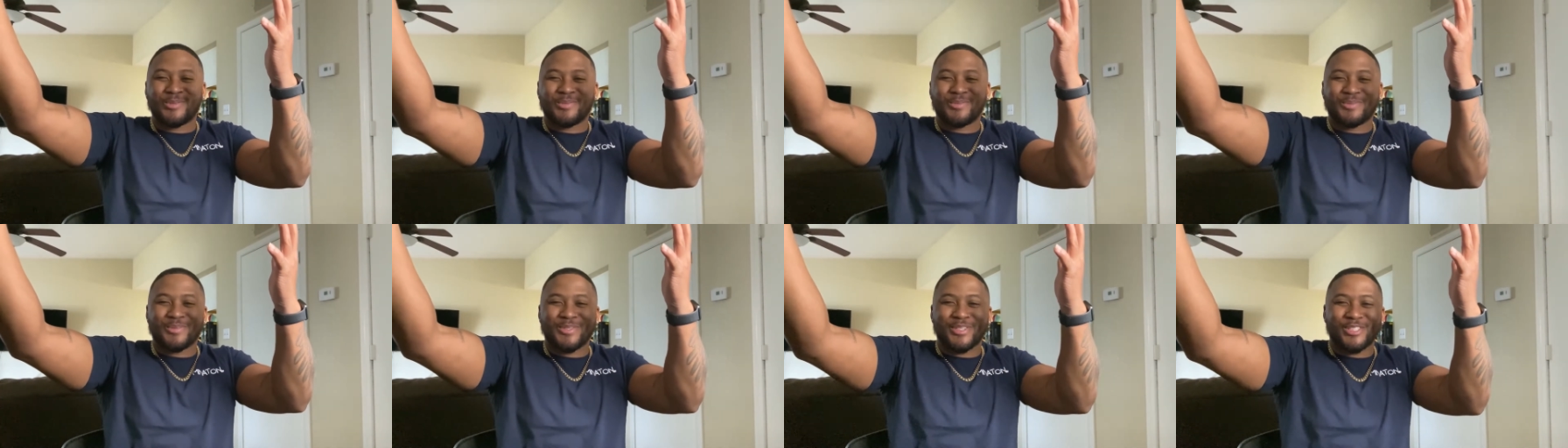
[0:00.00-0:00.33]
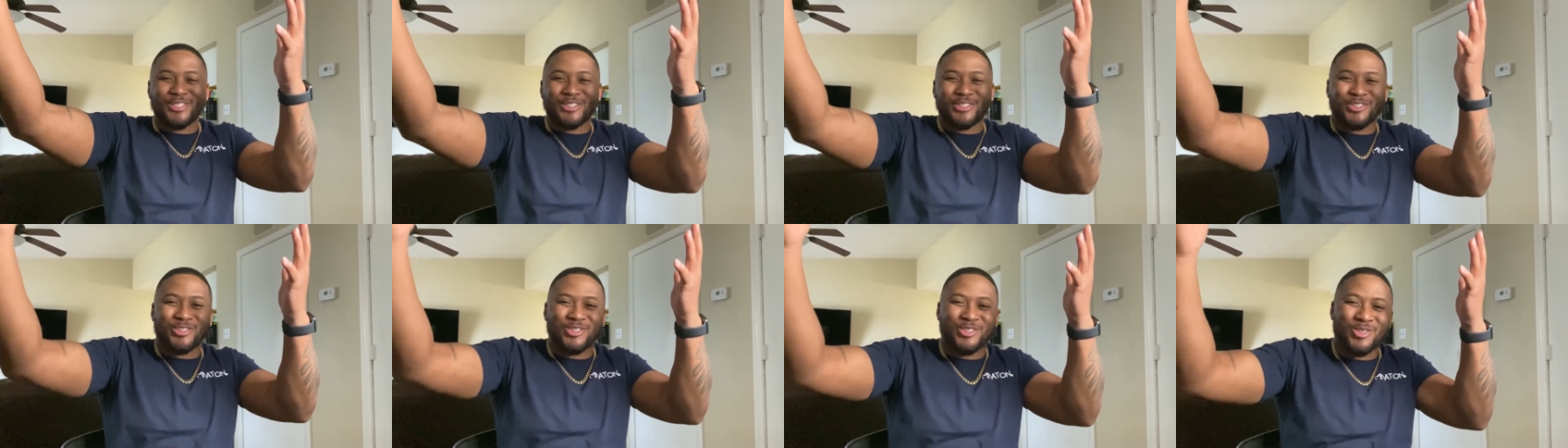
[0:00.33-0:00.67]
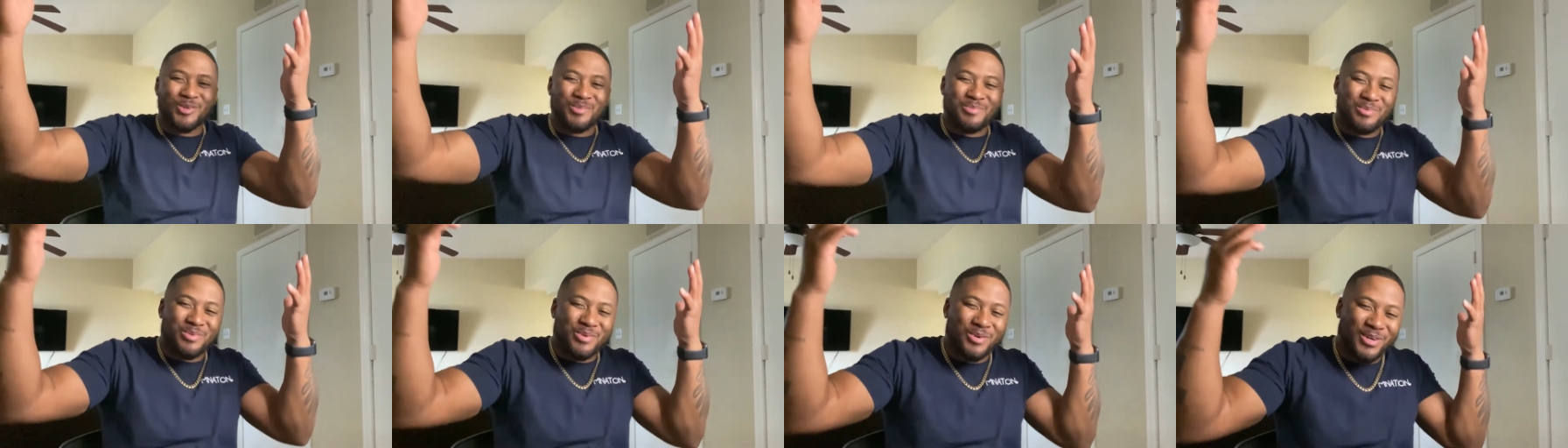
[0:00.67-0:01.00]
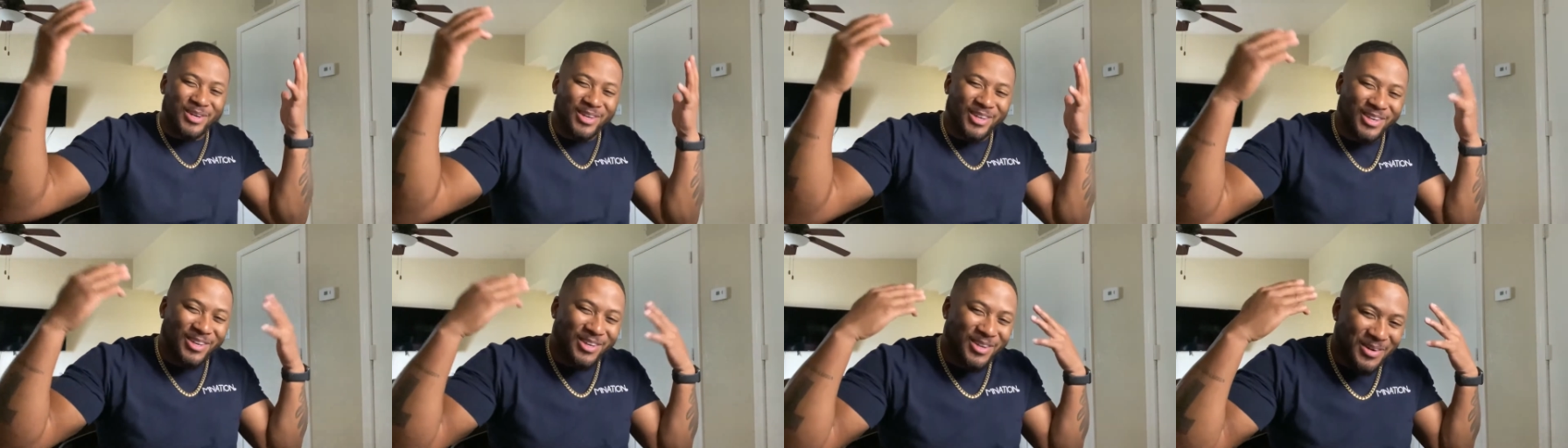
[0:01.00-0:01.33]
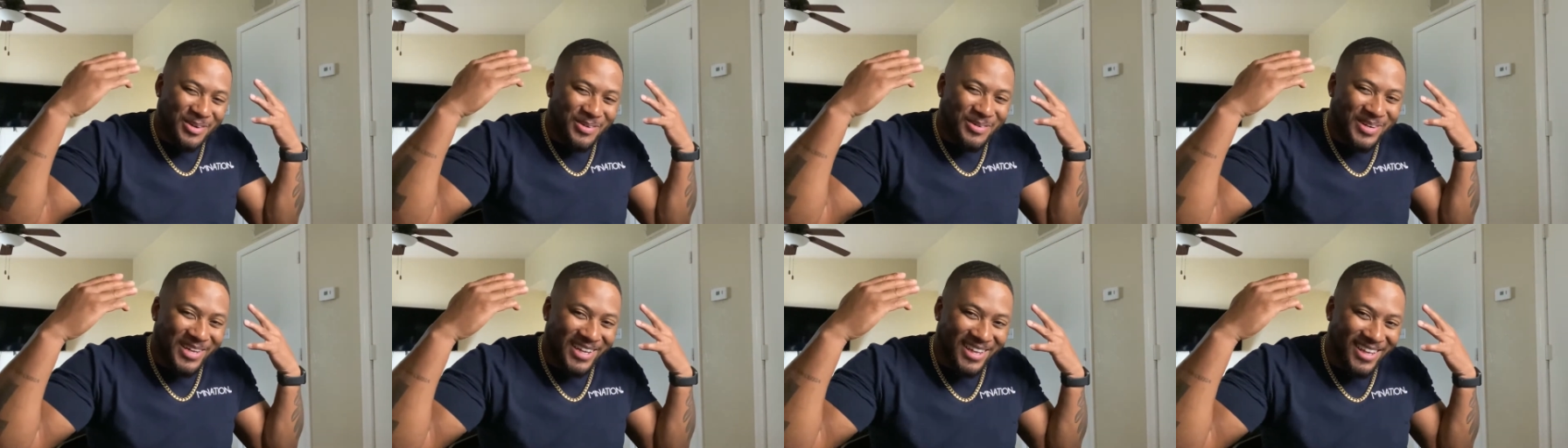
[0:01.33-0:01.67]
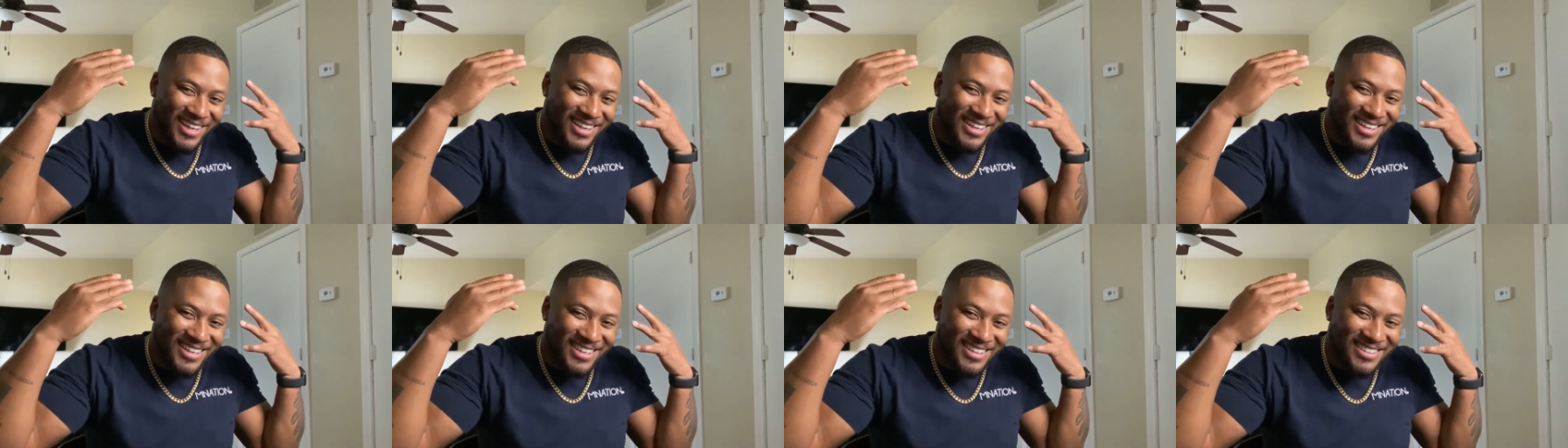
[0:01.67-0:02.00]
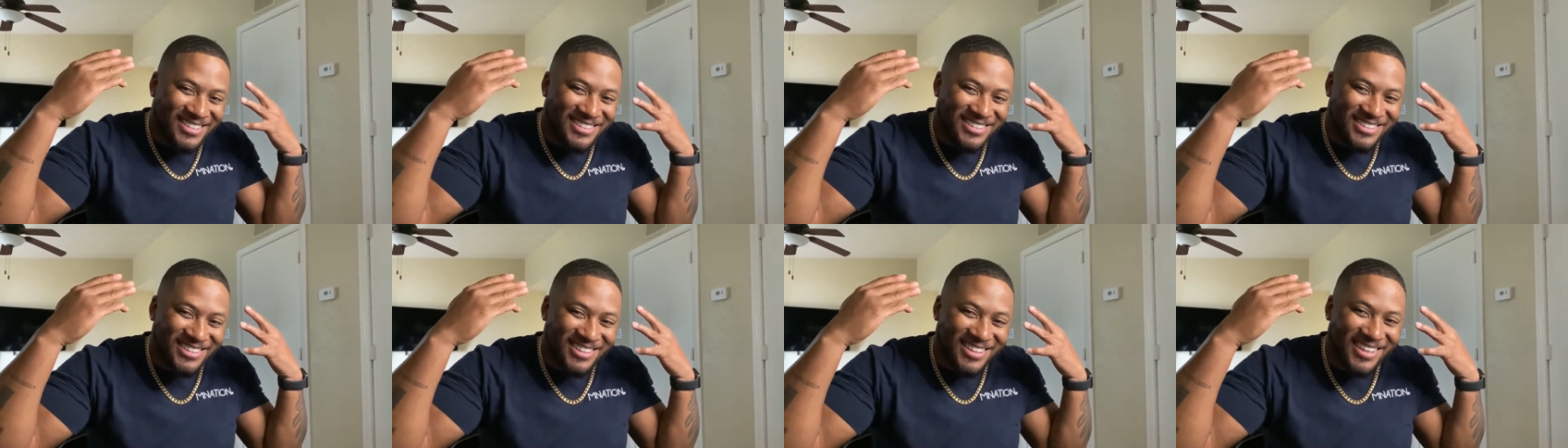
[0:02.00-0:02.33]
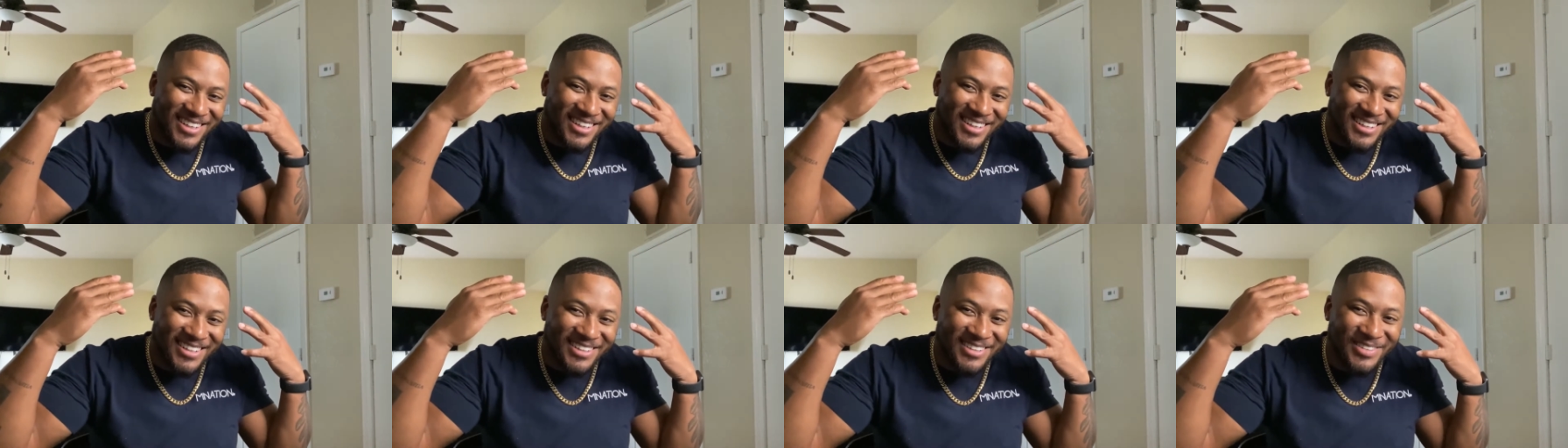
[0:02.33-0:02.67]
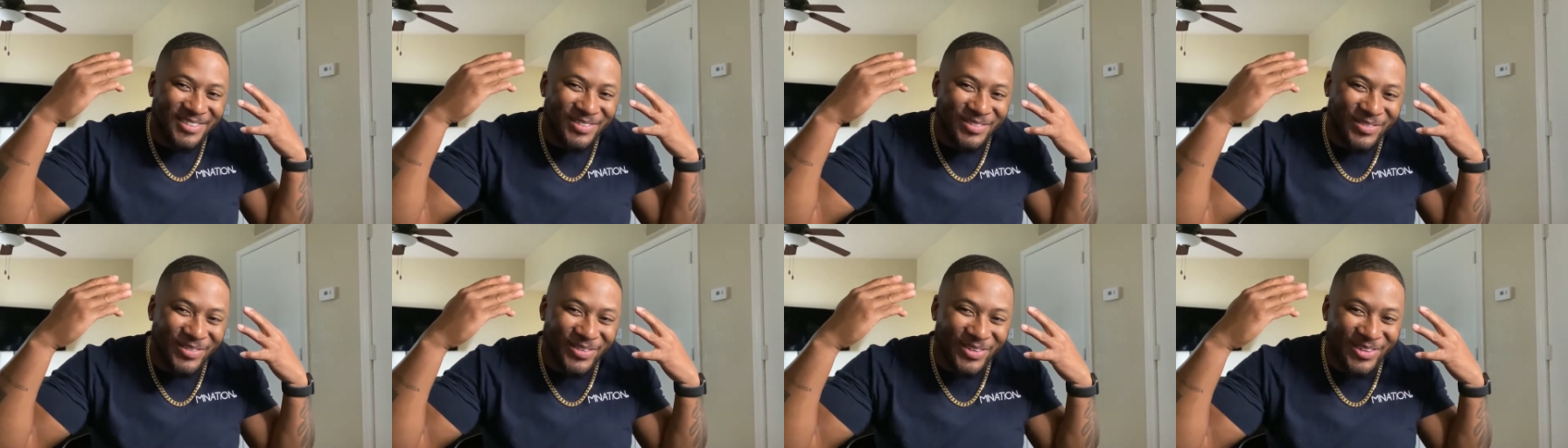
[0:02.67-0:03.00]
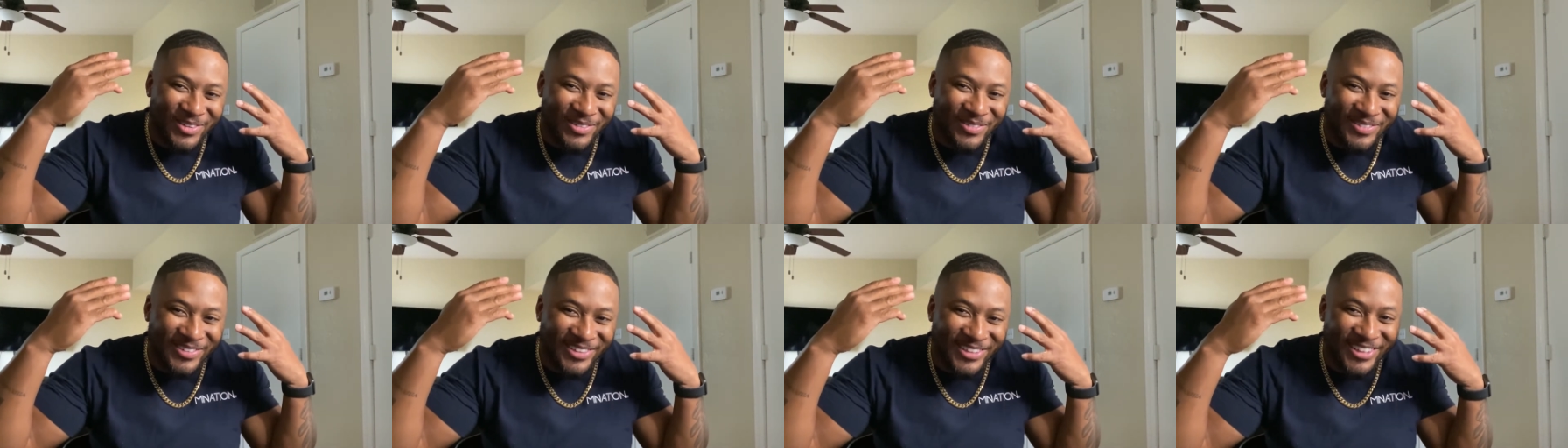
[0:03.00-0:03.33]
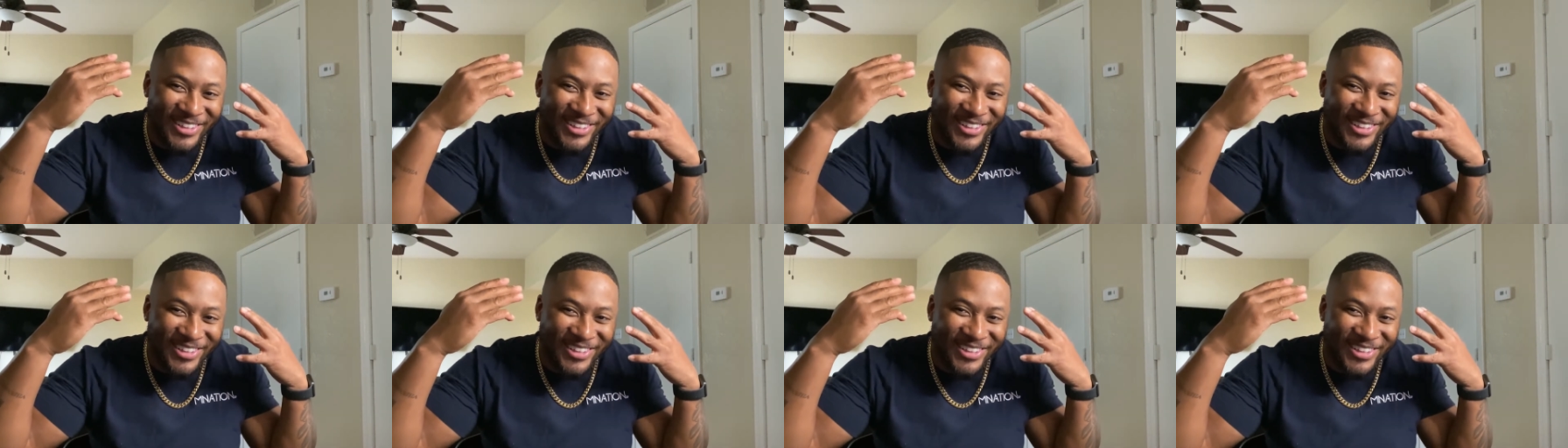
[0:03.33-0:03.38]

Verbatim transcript: it's your boy No Hat Dejhan. You feel me?